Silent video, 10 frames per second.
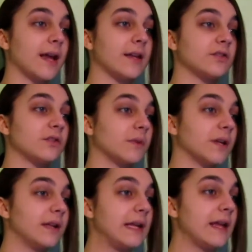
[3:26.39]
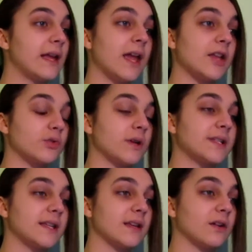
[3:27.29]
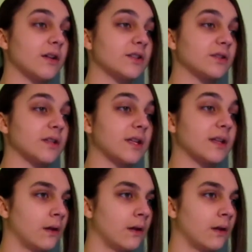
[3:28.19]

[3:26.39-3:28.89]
I used to really enjoy seeing her on screen.